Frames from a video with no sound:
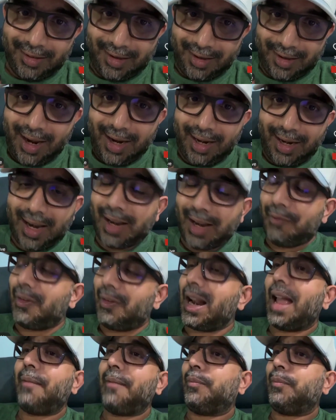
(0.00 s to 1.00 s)
Alright, and
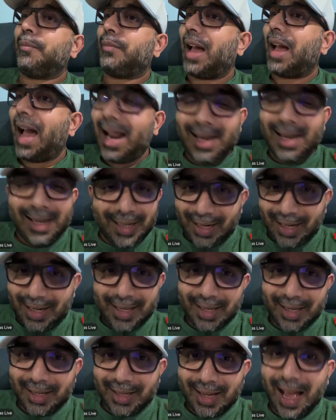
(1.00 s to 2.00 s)
when I'm
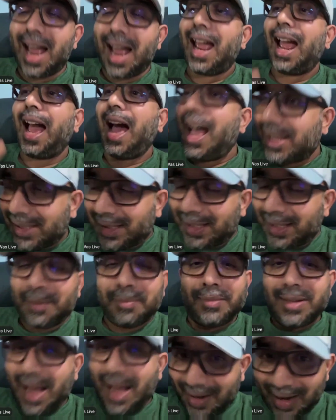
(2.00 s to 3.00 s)
unclear, I ask
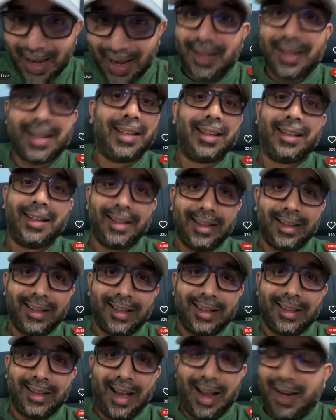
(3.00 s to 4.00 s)
him directly,
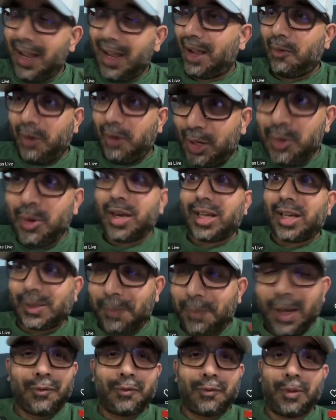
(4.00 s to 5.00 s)
Ane, what do you
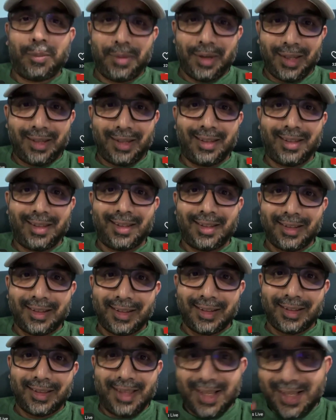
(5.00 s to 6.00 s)
expect from me
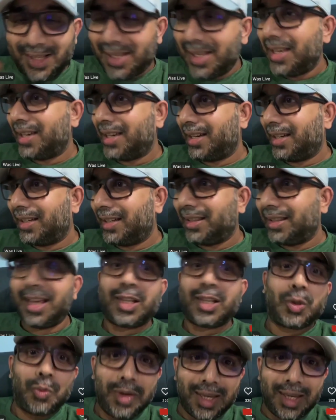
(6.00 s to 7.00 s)
this year,
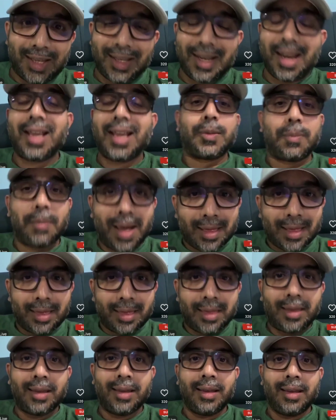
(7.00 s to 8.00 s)
next week, next
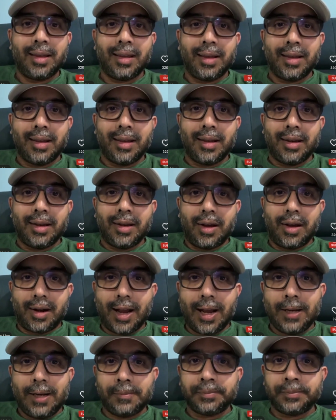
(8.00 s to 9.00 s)
month?
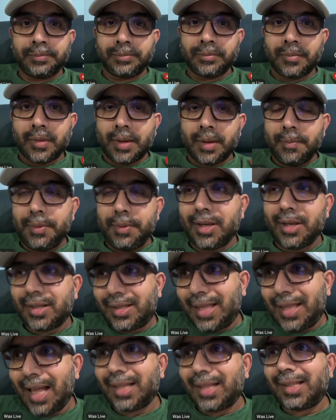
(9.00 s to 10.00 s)
Alright,
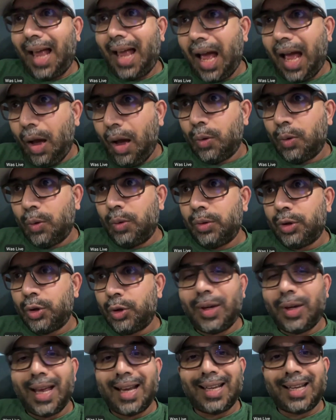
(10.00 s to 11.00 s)
because that's how
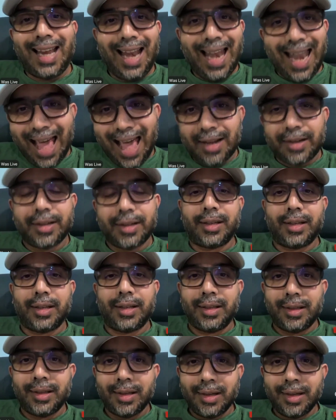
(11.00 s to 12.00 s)
you get clarity.